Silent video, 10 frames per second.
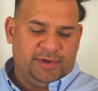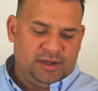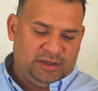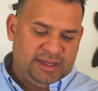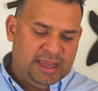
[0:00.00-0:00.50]
here
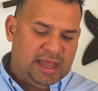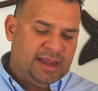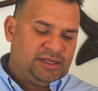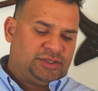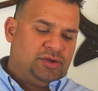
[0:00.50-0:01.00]
in
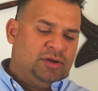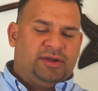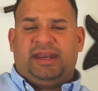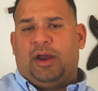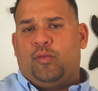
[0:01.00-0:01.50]
Lehigh. So you're
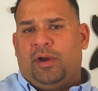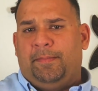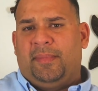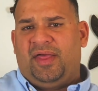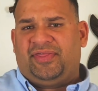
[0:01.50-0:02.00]
looking at 1
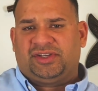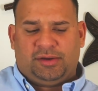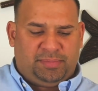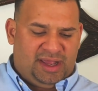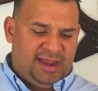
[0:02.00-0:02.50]
month of
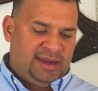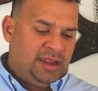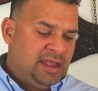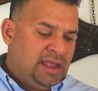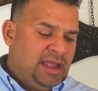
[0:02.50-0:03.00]
supply.
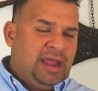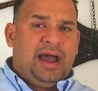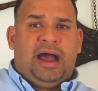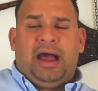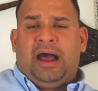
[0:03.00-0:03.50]

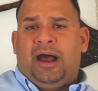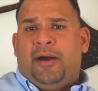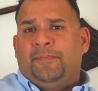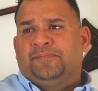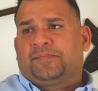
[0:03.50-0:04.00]

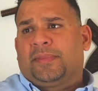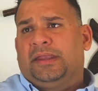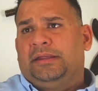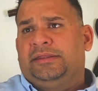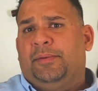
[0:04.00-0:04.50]

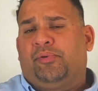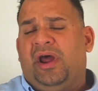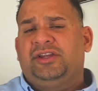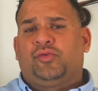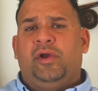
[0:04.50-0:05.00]
The
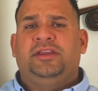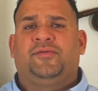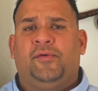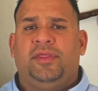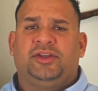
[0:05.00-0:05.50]
price range
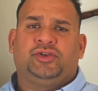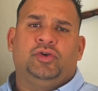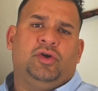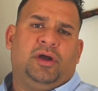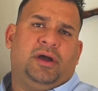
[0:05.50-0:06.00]
for the
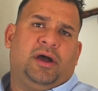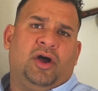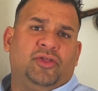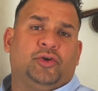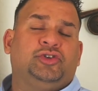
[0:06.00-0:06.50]

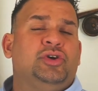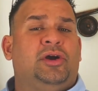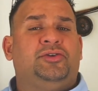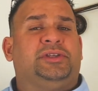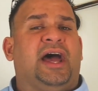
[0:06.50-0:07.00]
under
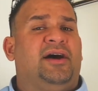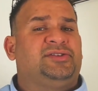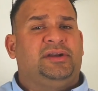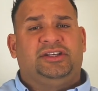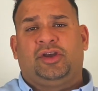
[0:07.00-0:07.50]

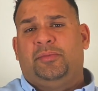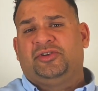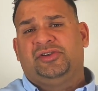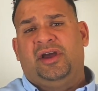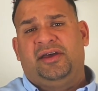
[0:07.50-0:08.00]
200,000 is
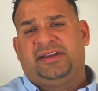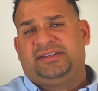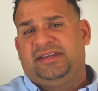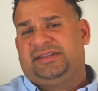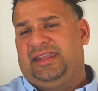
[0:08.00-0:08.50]
almost not
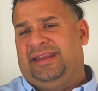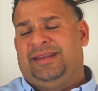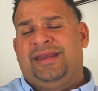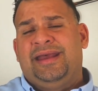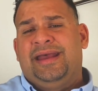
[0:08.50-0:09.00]
existent.
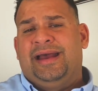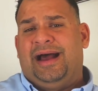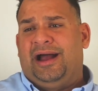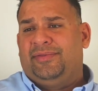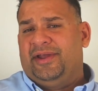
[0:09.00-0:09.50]

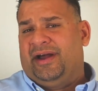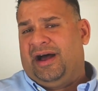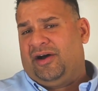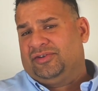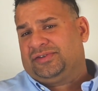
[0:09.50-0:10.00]
The
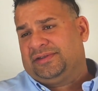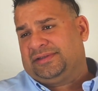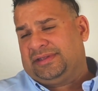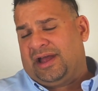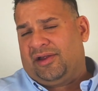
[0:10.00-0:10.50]

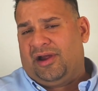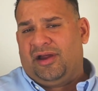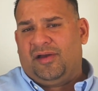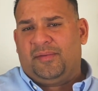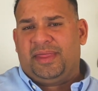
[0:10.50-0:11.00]
houses that are
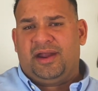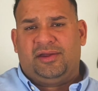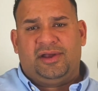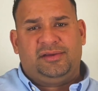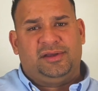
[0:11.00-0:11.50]
over there,
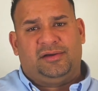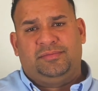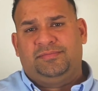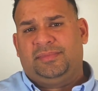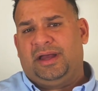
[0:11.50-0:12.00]
they're
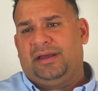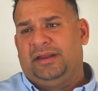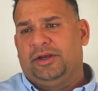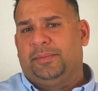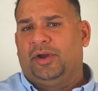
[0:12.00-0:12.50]
a
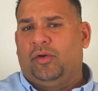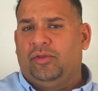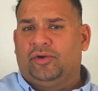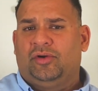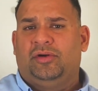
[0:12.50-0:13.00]
little bit
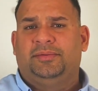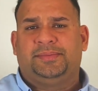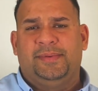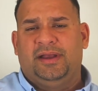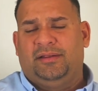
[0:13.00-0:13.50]
older homes
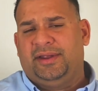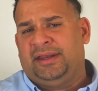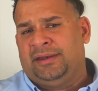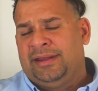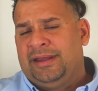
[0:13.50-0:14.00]
built in